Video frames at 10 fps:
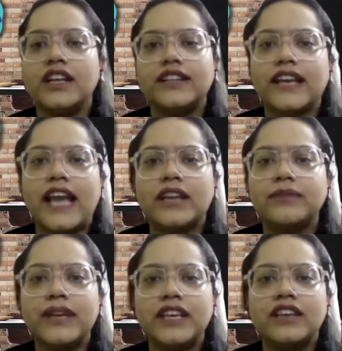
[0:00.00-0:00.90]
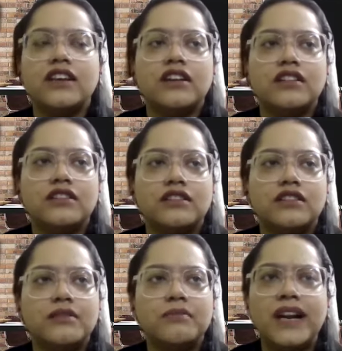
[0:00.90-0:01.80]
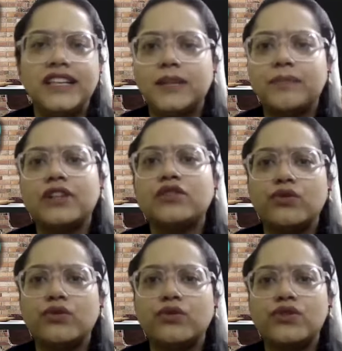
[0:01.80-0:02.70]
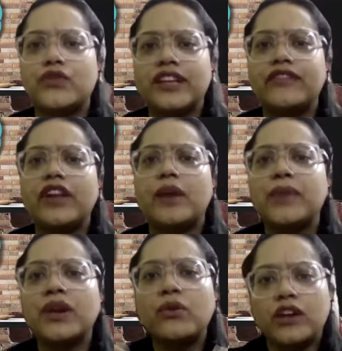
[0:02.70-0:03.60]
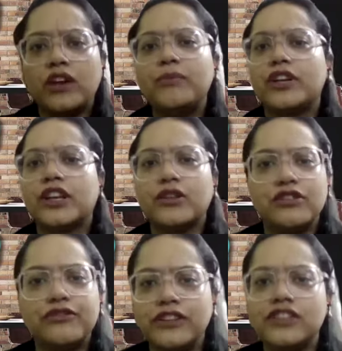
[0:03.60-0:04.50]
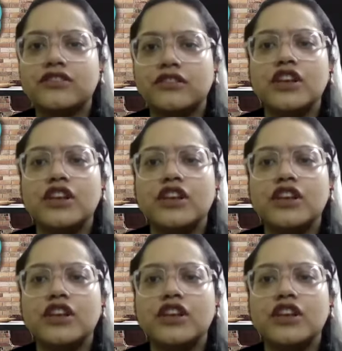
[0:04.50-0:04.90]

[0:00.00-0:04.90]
There can be multiple codes for developing one particular feature.